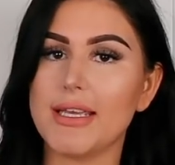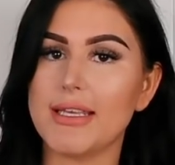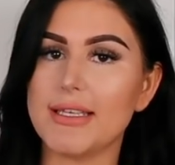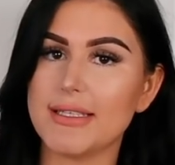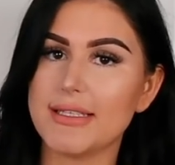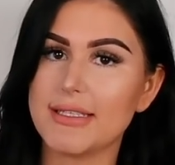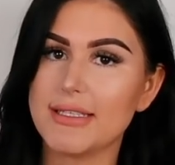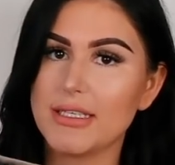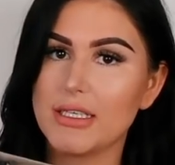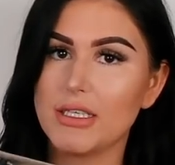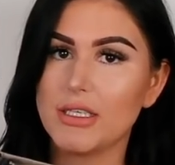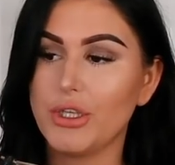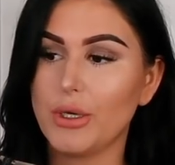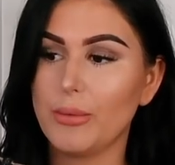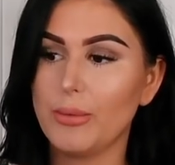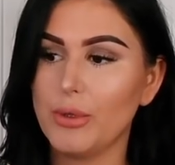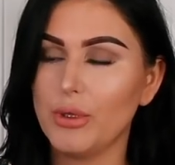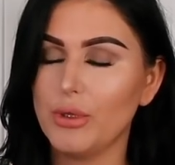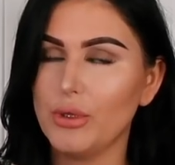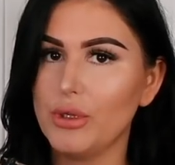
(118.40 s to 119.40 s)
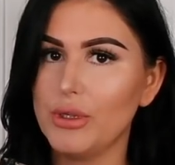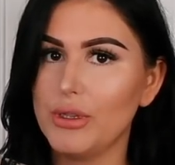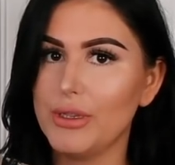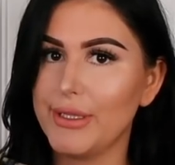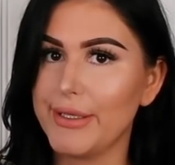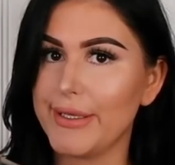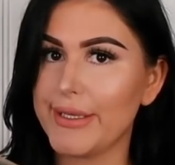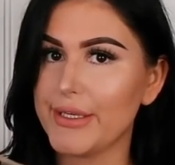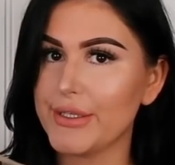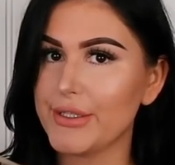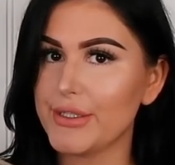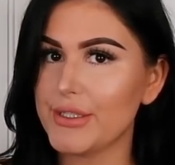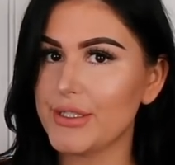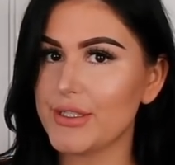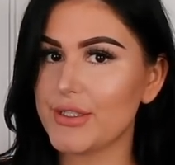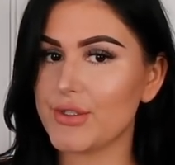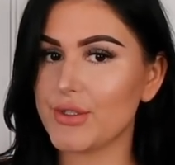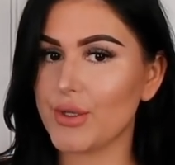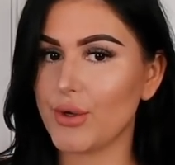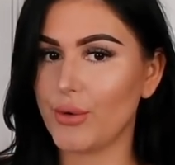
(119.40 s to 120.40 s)
is double layered,
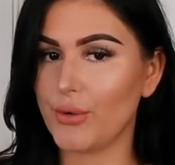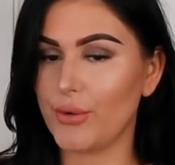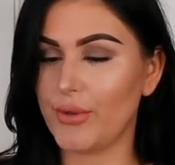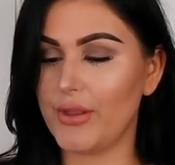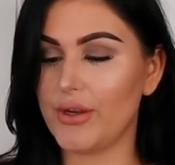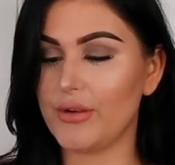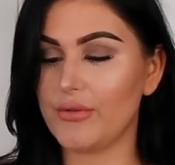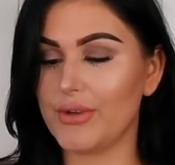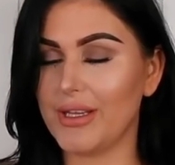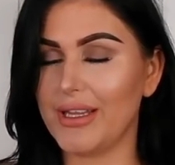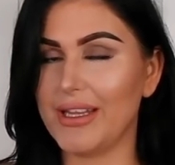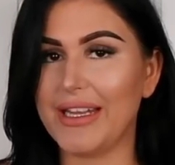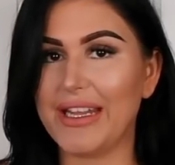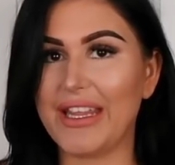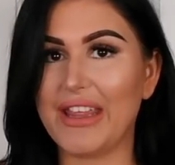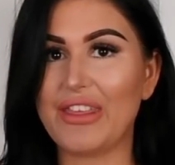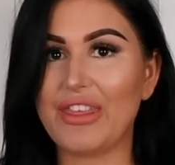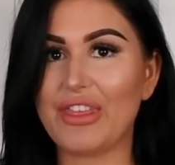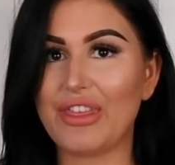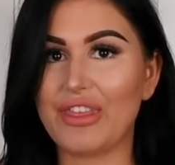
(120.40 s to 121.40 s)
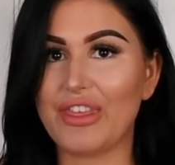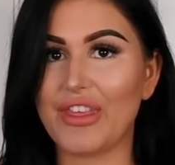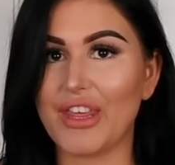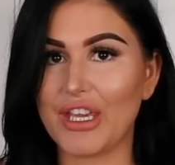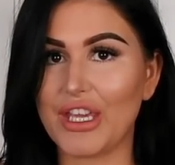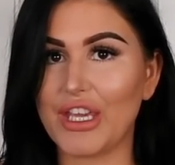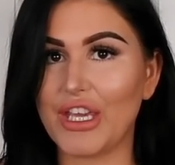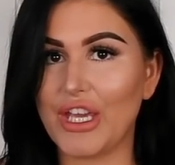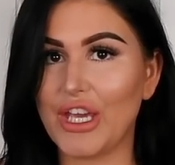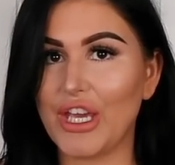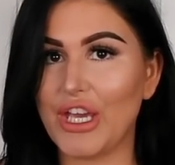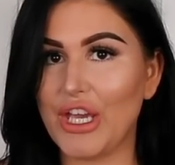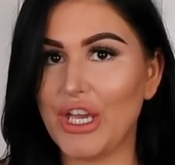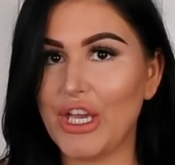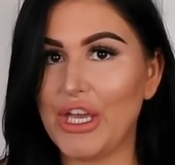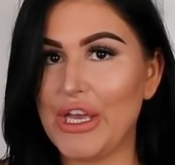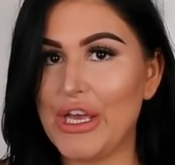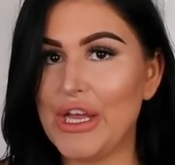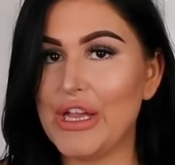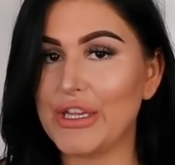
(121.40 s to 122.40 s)
so they're really
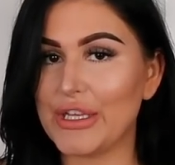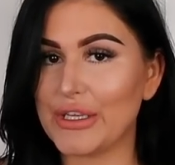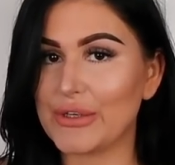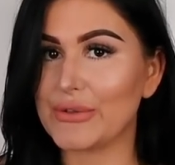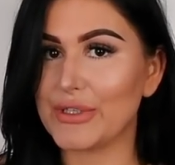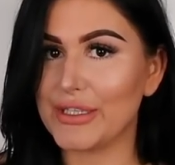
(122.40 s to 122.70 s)
like